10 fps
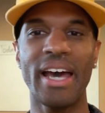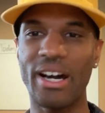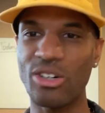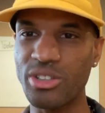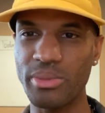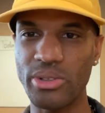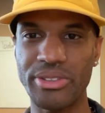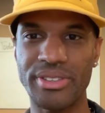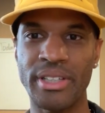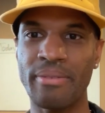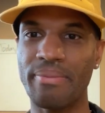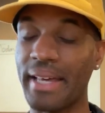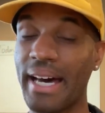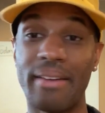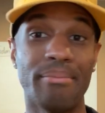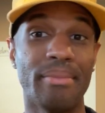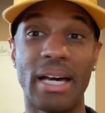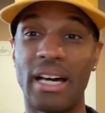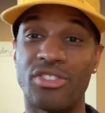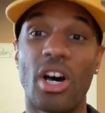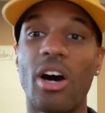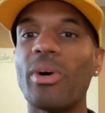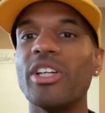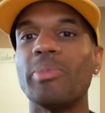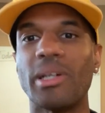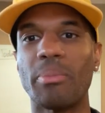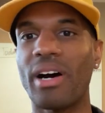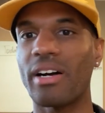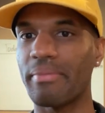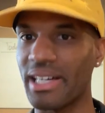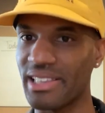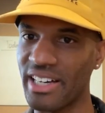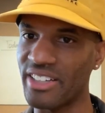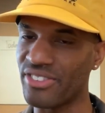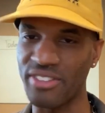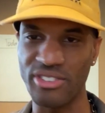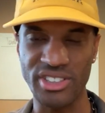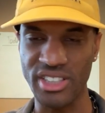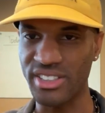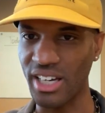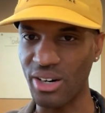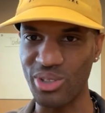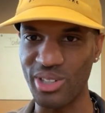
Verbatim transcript: house music, that has always been a part of my life ever since I